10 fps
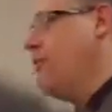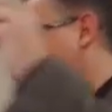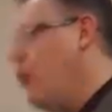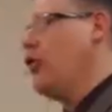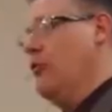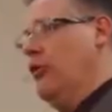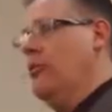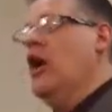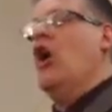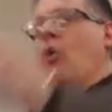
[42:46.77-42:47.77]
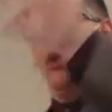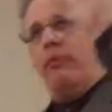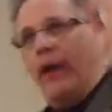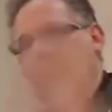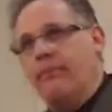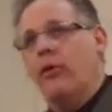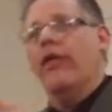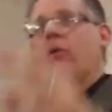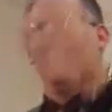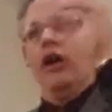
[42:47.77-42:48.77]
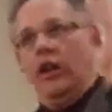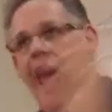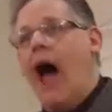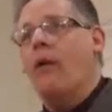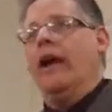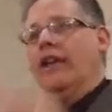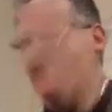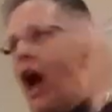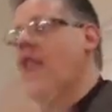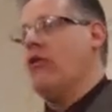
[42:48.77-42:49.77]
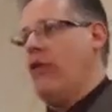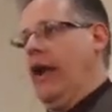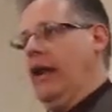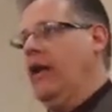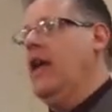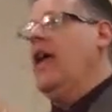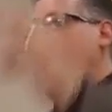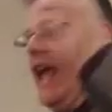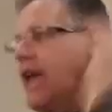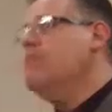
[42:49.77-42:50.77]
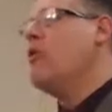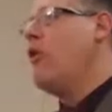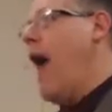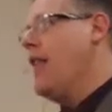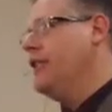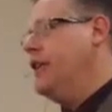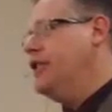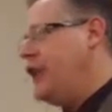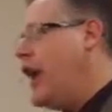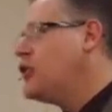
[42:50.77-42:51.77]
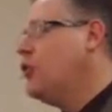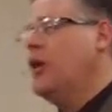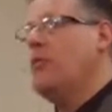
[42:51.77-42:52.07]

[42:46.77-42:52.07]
at Pergamum were people that were allowing and tolerating immorality, sexual